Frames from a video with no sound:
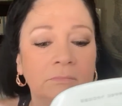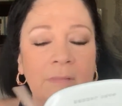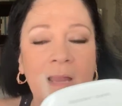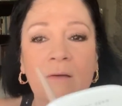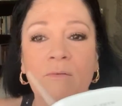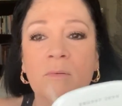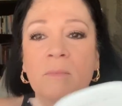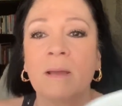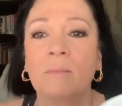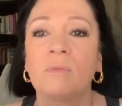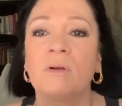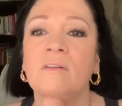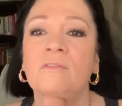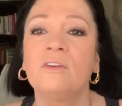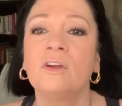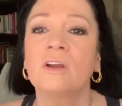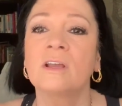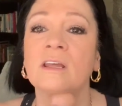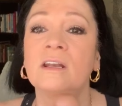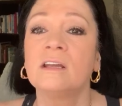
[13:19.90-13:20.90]
Now remember, if
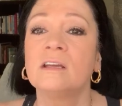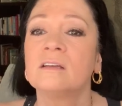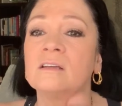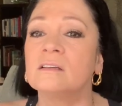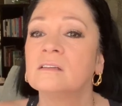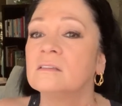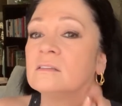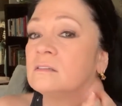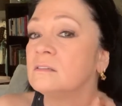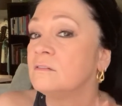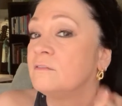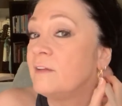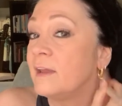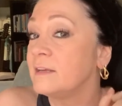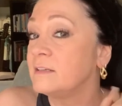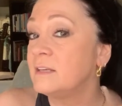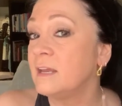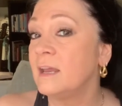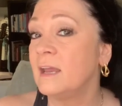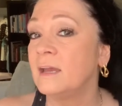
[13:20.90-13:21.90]
you're gonna
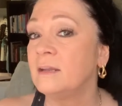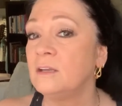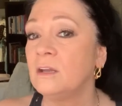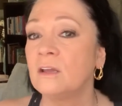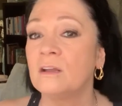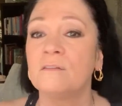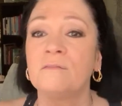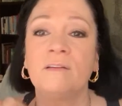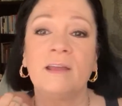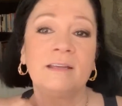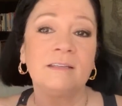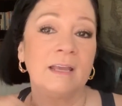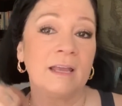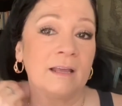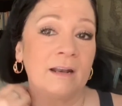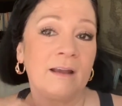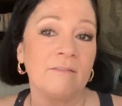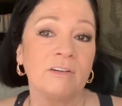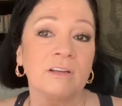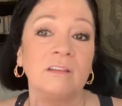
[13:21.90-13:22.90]
fake tan, you gotta fake
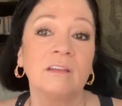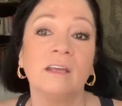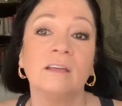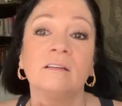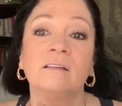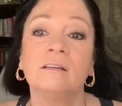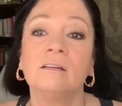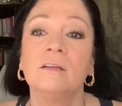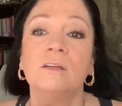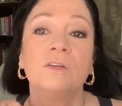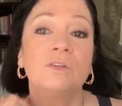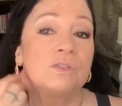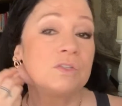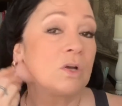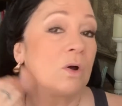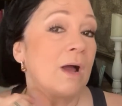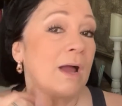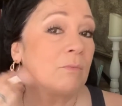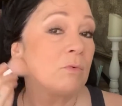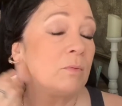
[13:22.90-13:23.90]
tan everything.
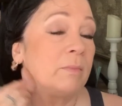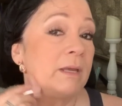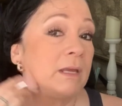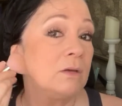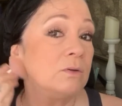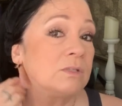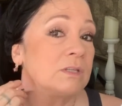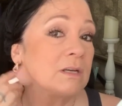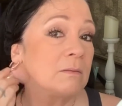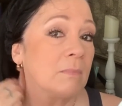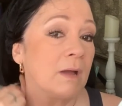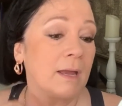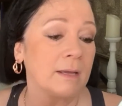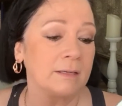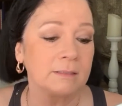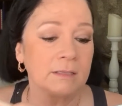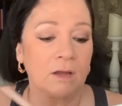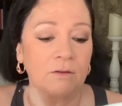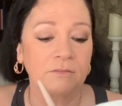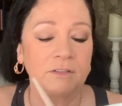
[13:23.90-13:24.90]
So I will be using
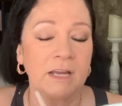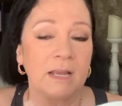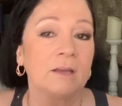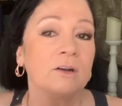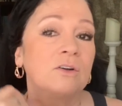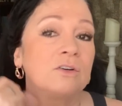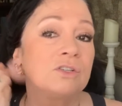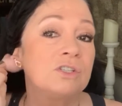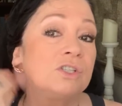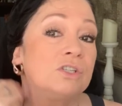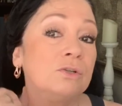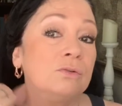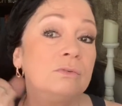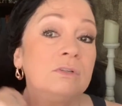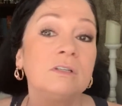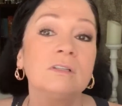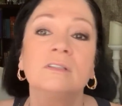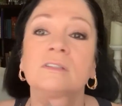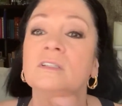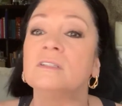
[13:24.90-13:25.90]
my self-tanner
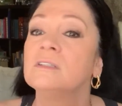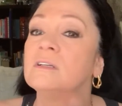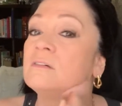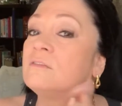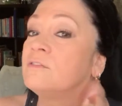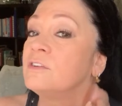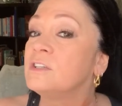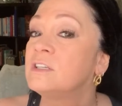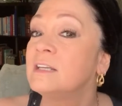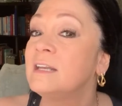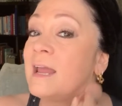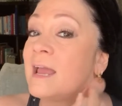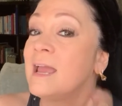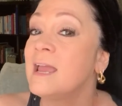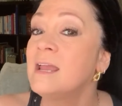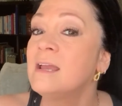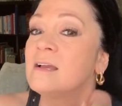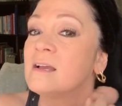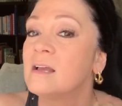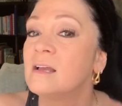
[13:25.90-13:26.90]
soon. For
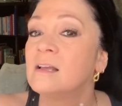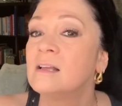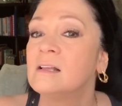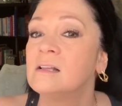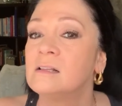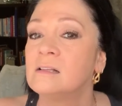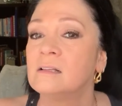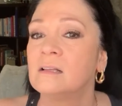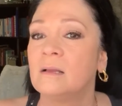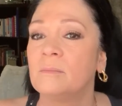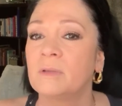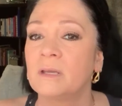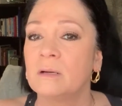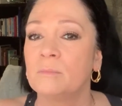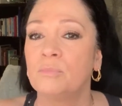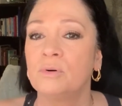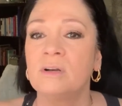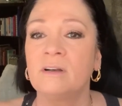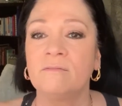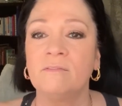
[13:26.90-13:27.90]
today, I'm
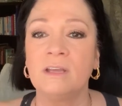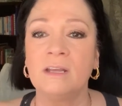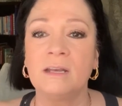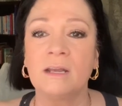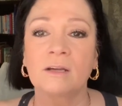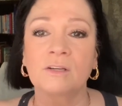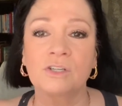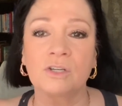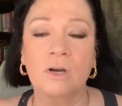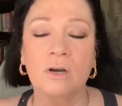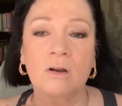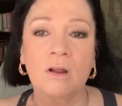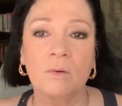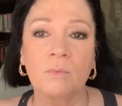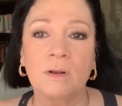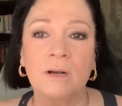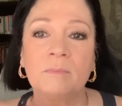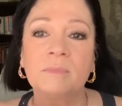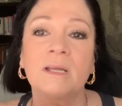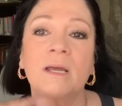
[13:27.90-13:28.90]
gonna put a V-neck shirt
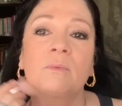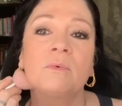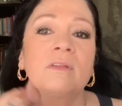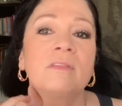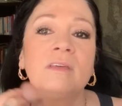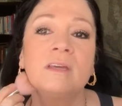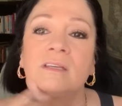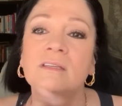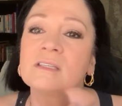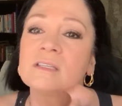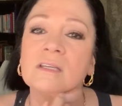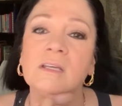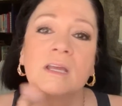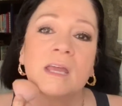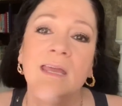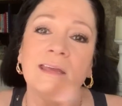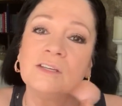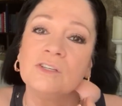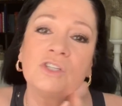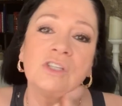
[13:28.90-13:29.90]
on when I'm done with this
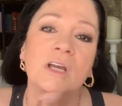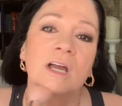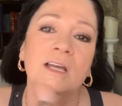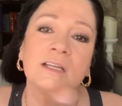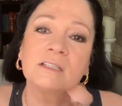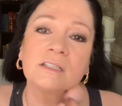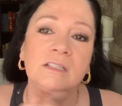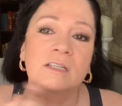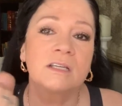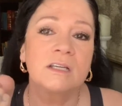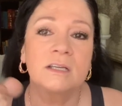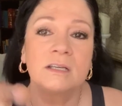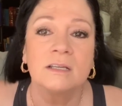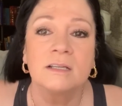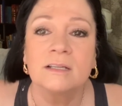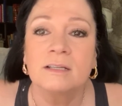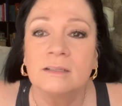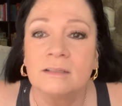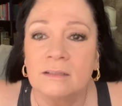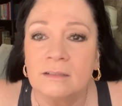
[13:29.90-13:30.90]
and just
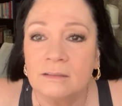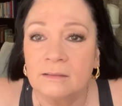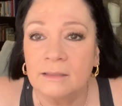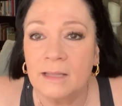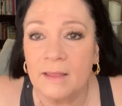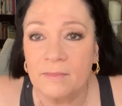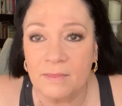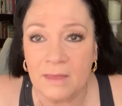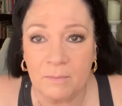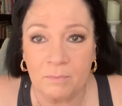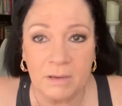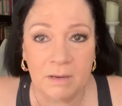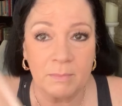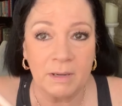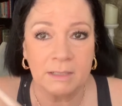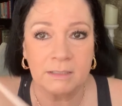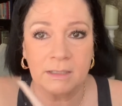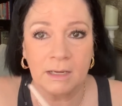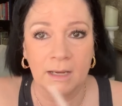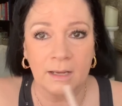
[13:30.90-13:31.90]
let that be
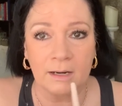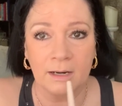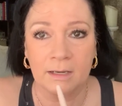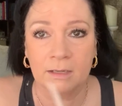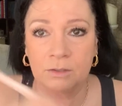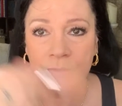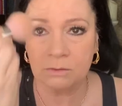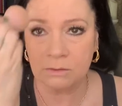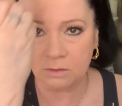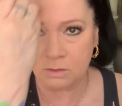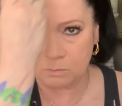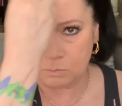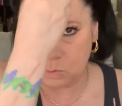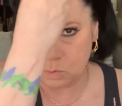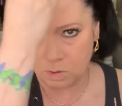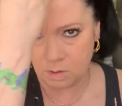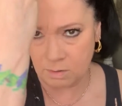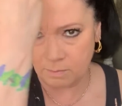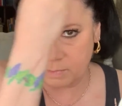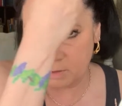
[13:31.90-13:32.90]
my tan. I can do a little
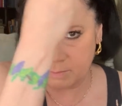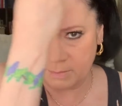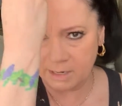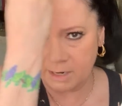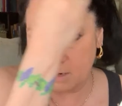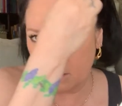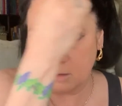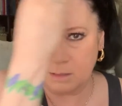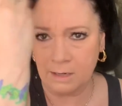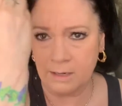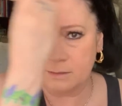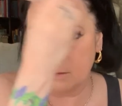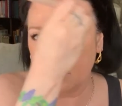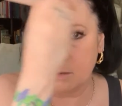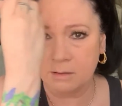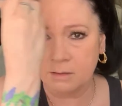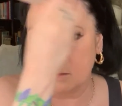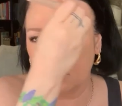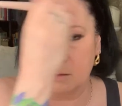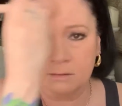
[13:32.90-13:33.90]
more on the hairline
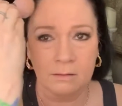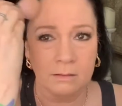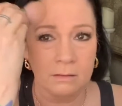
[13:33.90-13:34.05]
there.